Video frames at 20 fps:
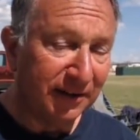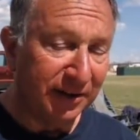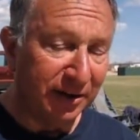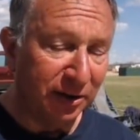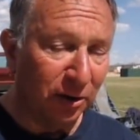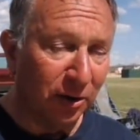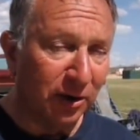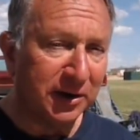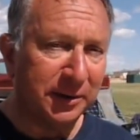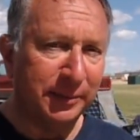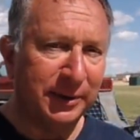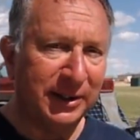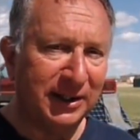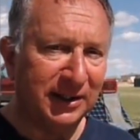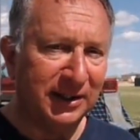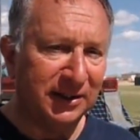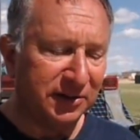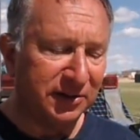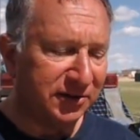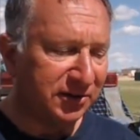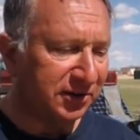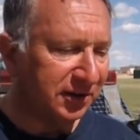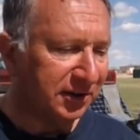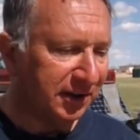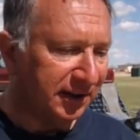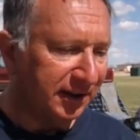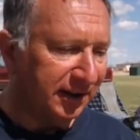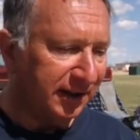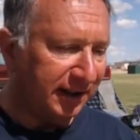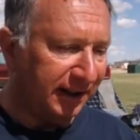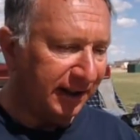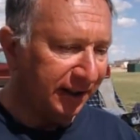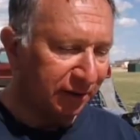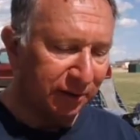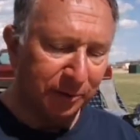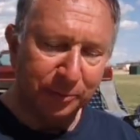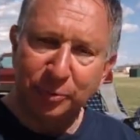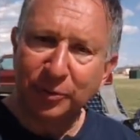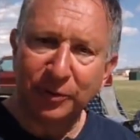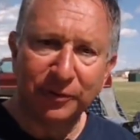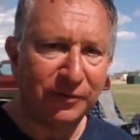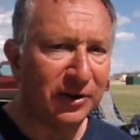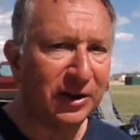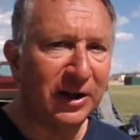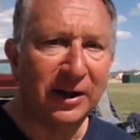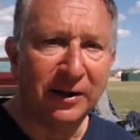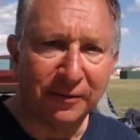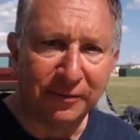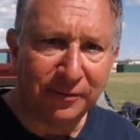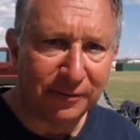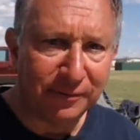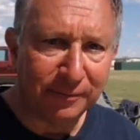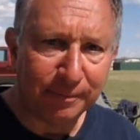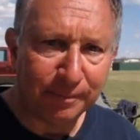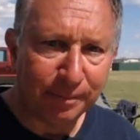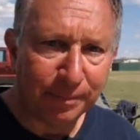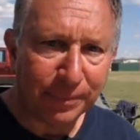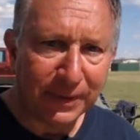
The argument is it'll improve your health,